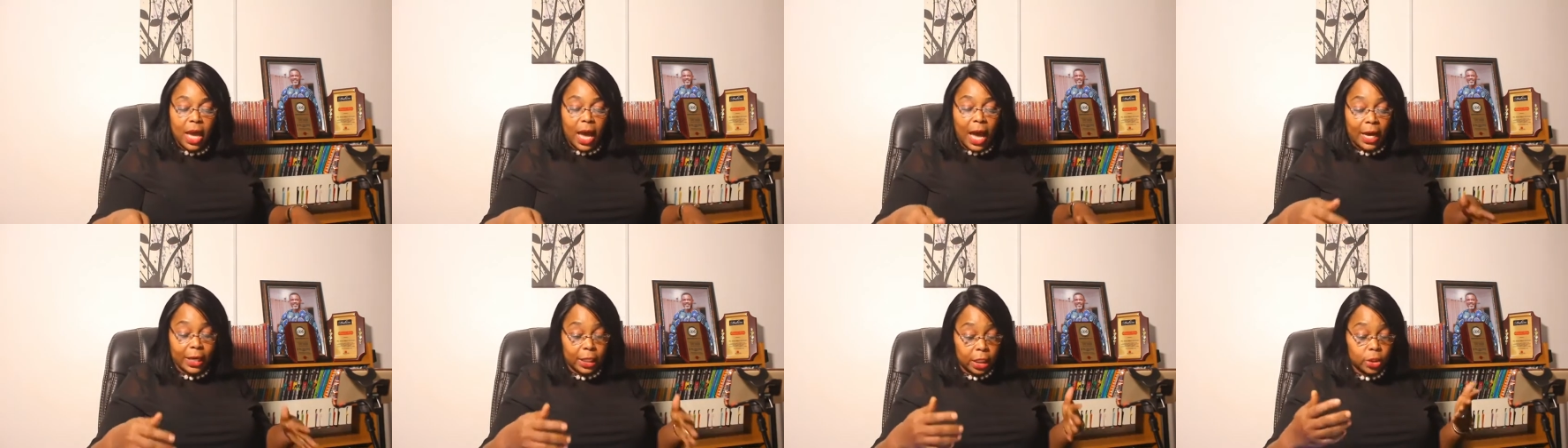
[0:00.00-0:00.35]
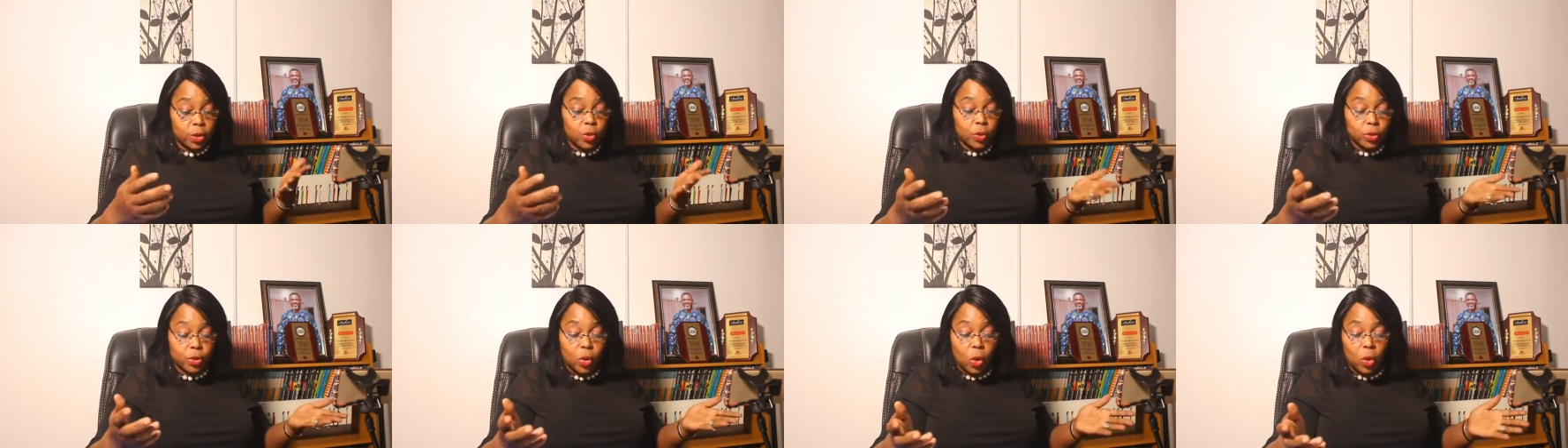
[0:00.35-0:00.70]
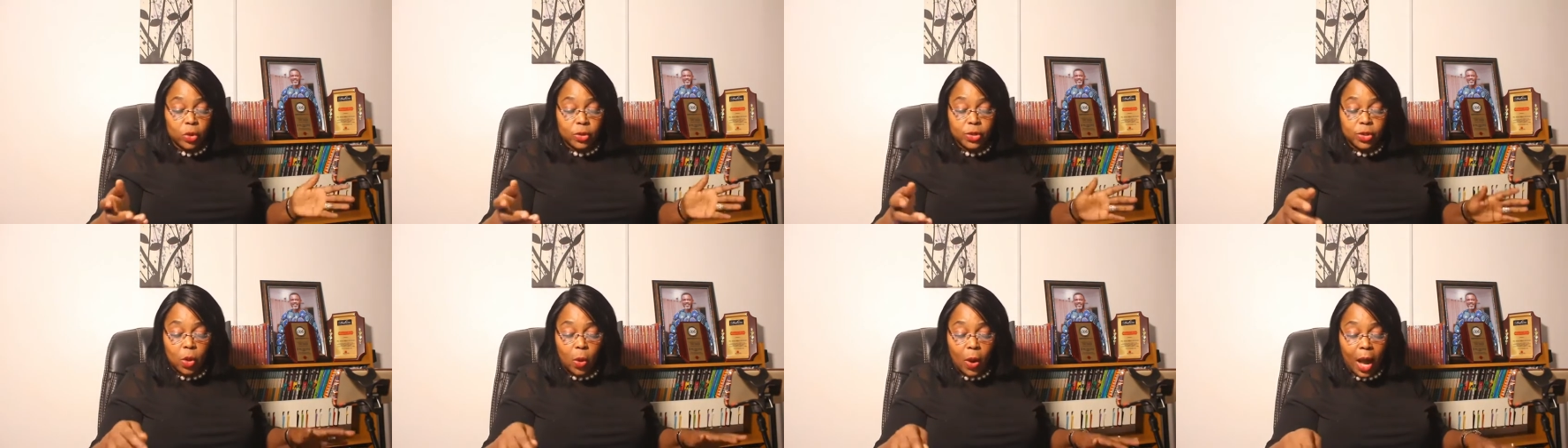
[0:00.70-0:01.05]
And it was
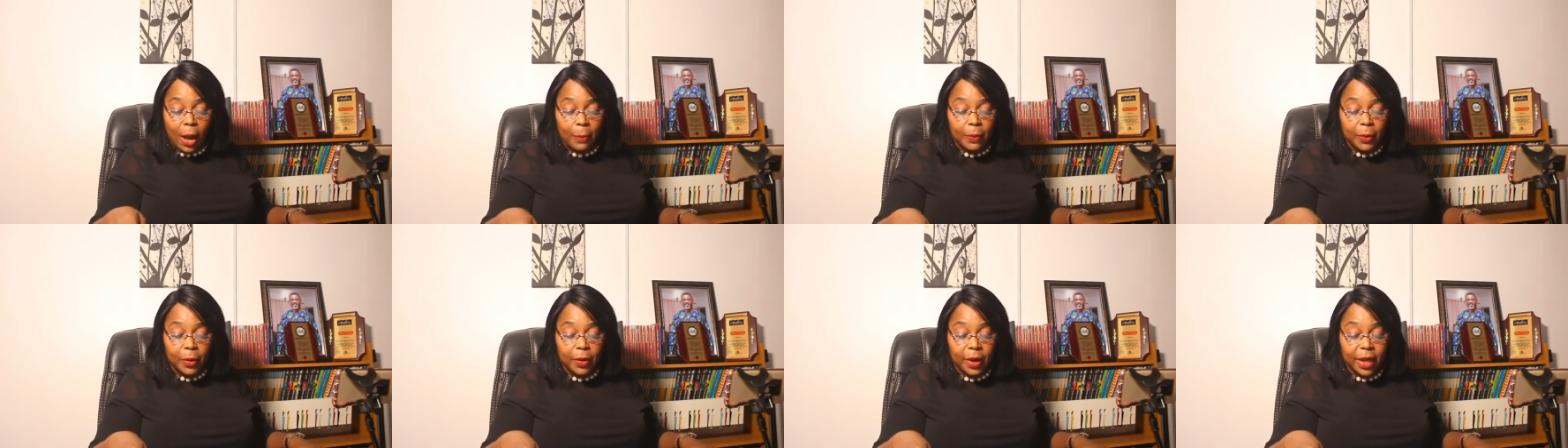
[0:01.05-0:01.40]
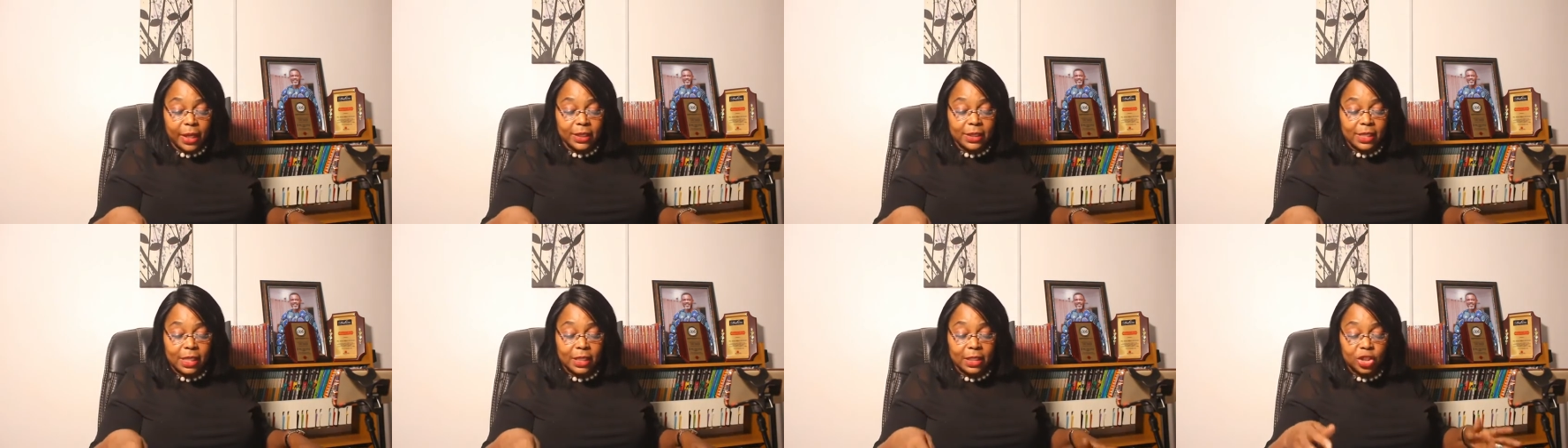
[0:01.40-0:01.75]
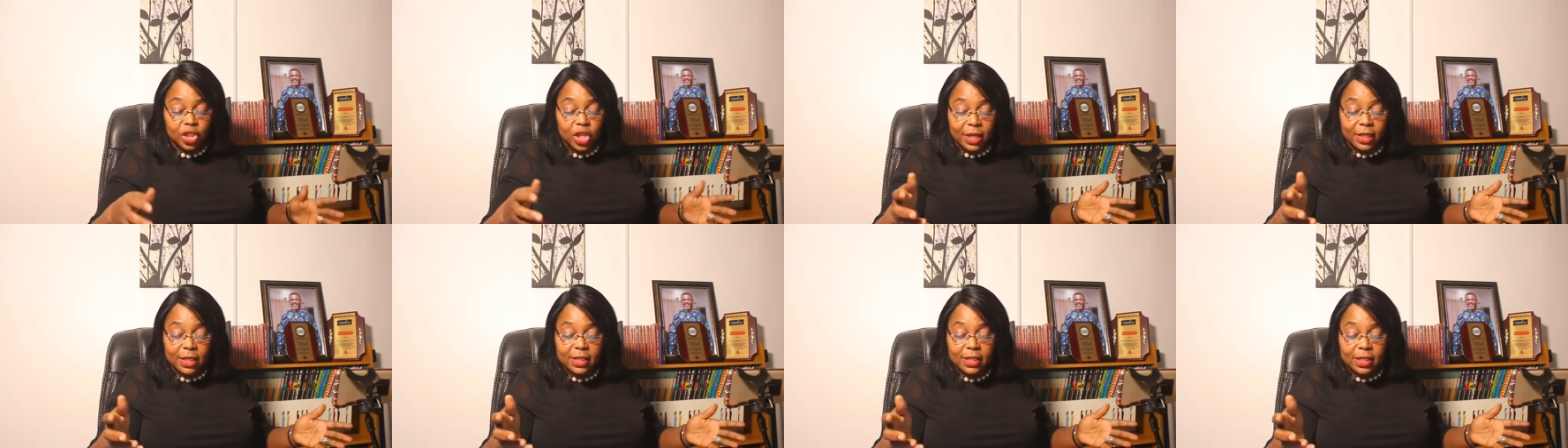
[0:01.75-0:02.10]
also apparent in
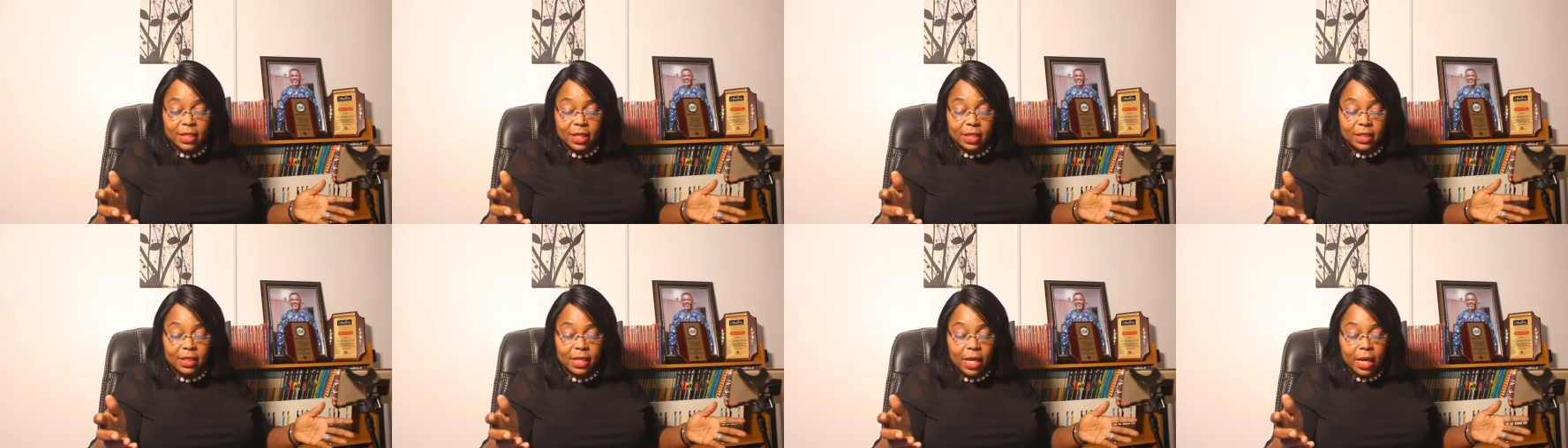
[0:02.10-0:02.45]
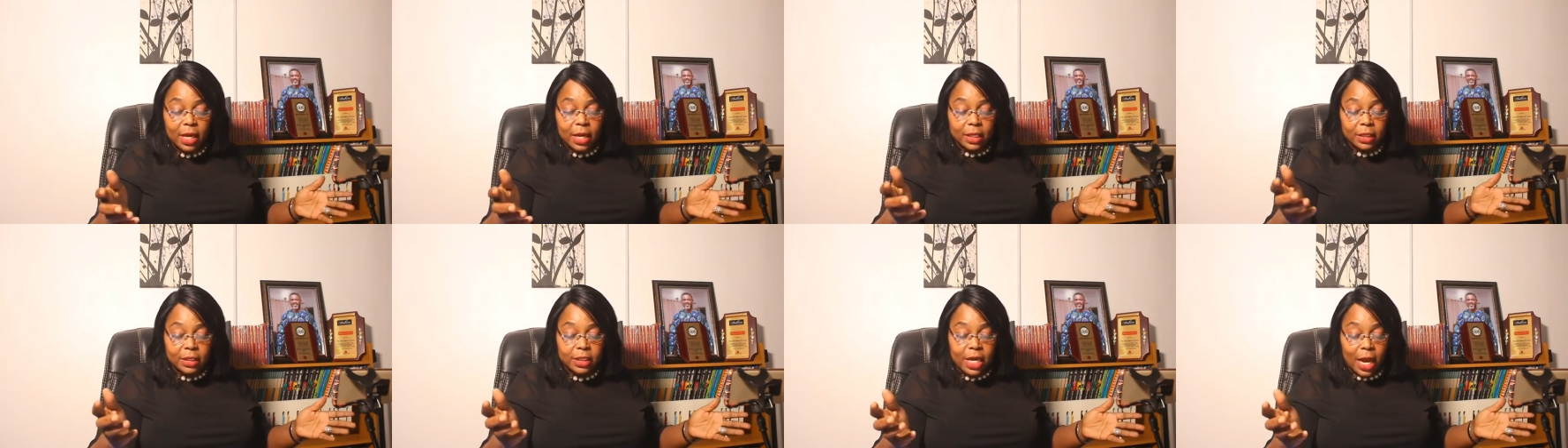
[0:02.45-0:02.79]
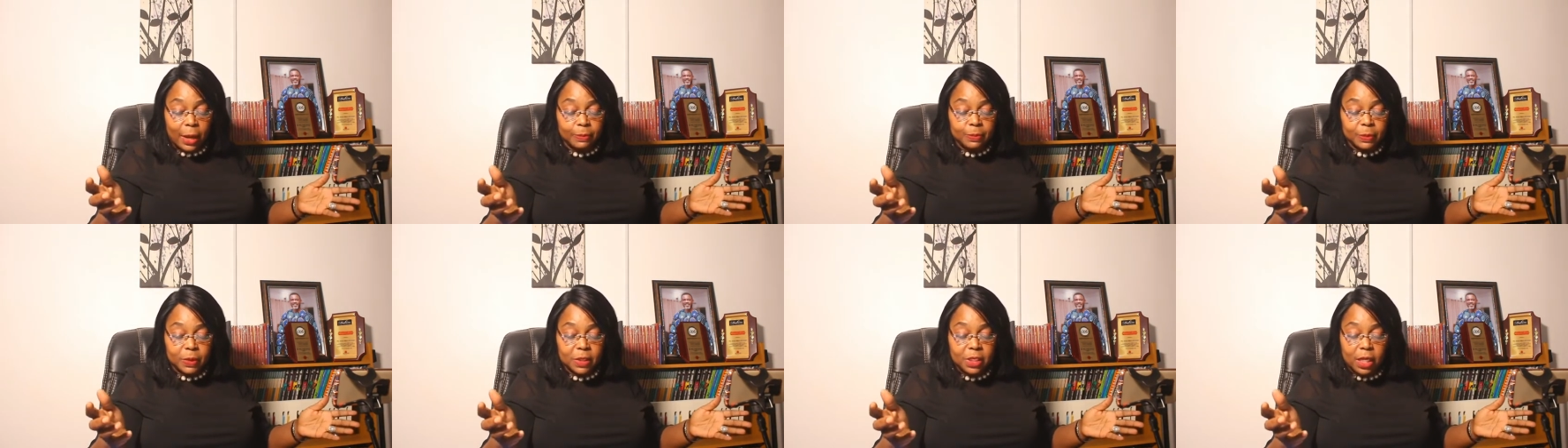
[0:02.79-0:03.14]
Genesis
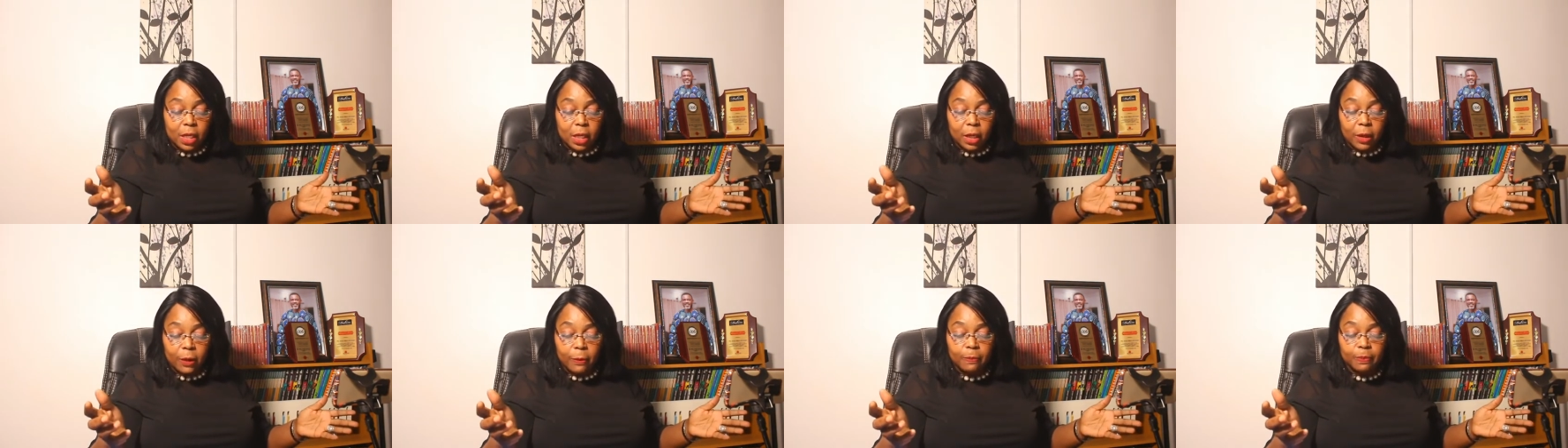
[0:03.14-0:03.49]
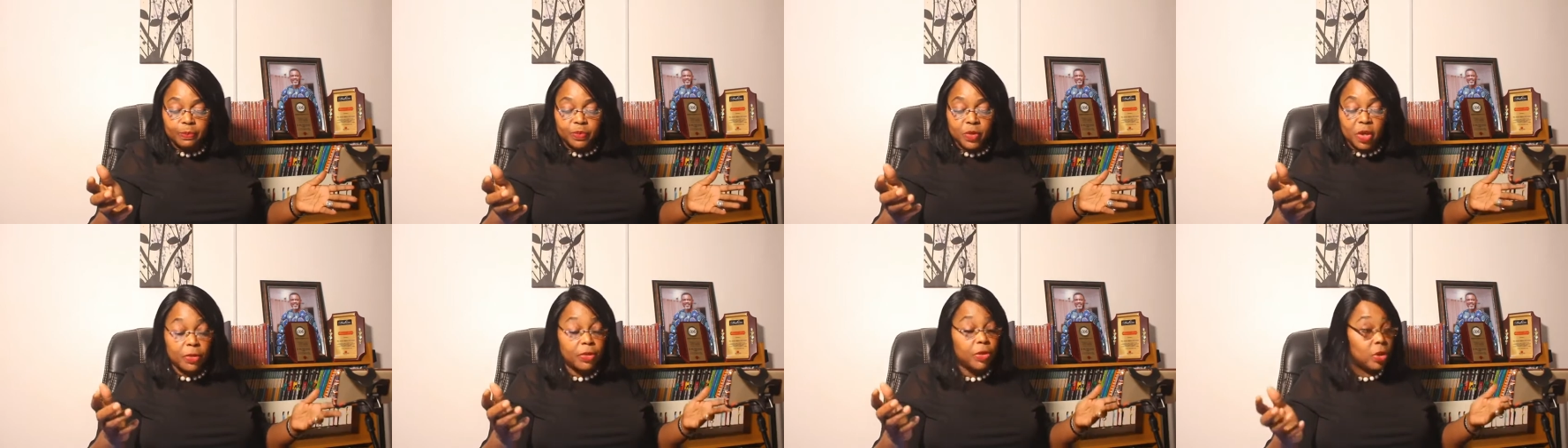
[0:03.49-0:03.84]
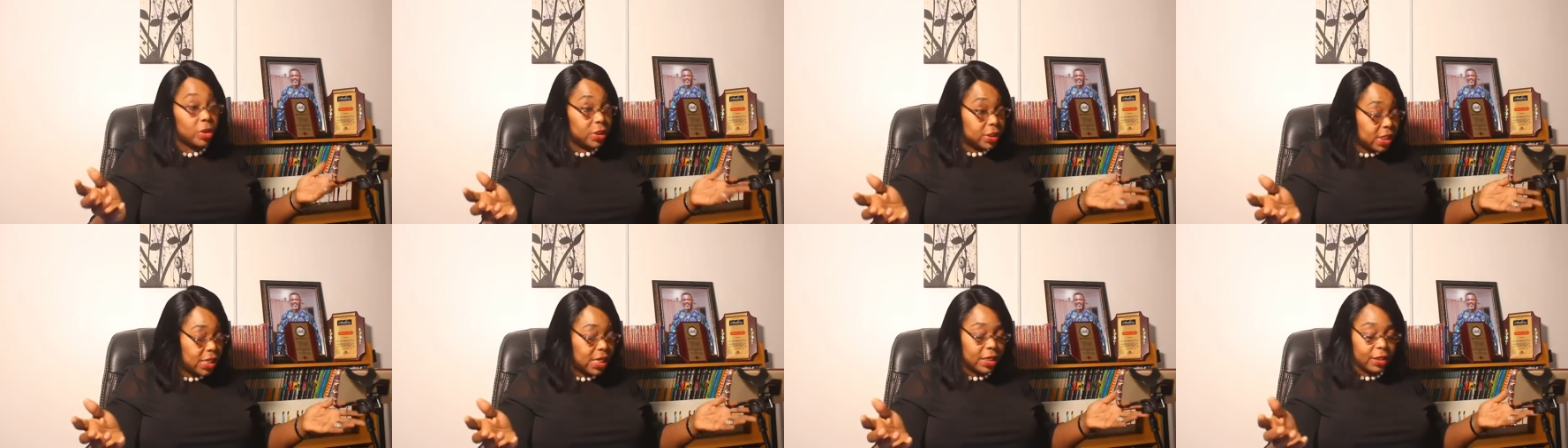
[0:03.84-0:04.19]
chapter
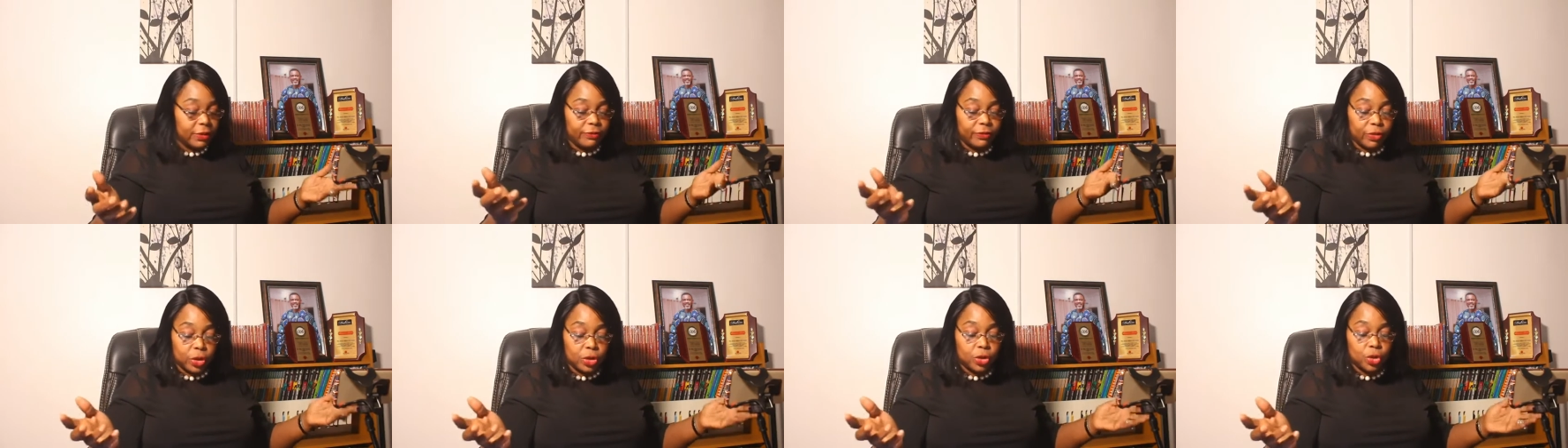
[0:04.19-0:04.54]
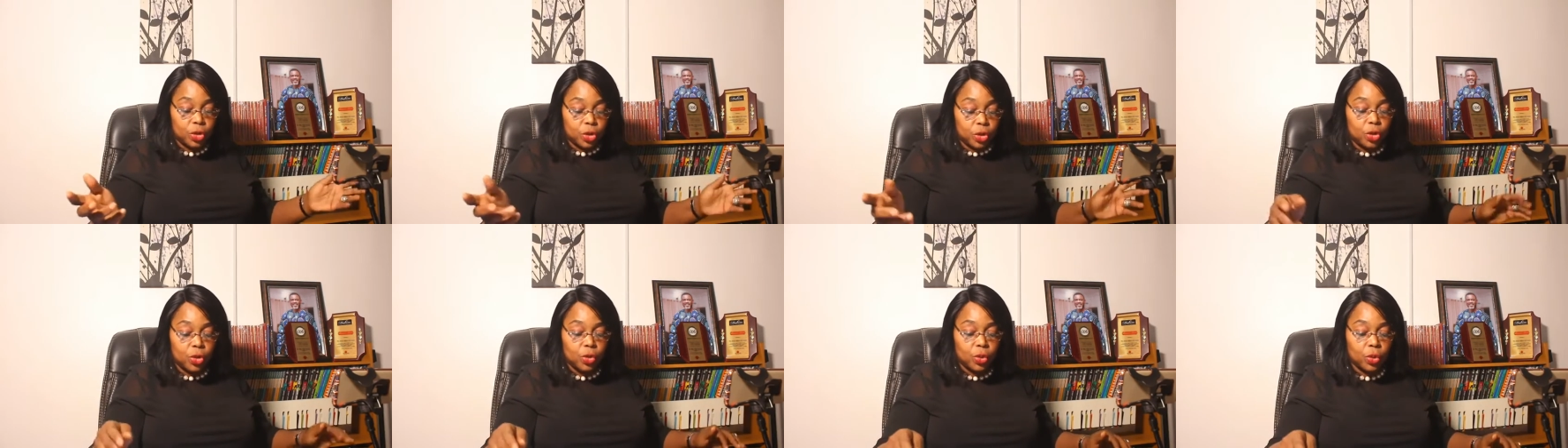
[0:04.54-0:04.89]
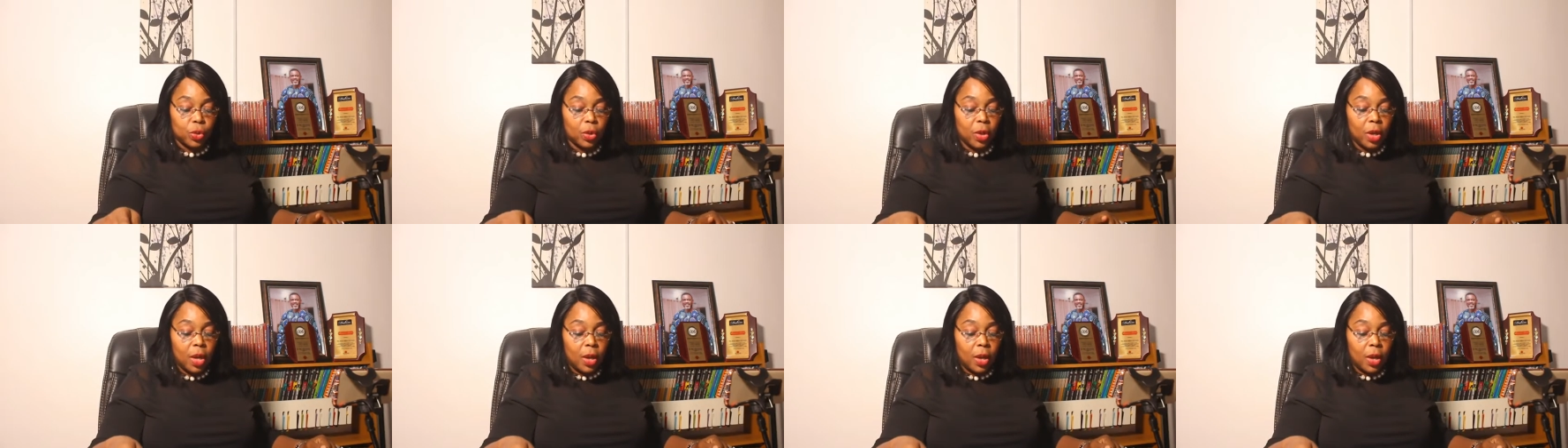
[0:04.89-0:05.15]
13, verse 2,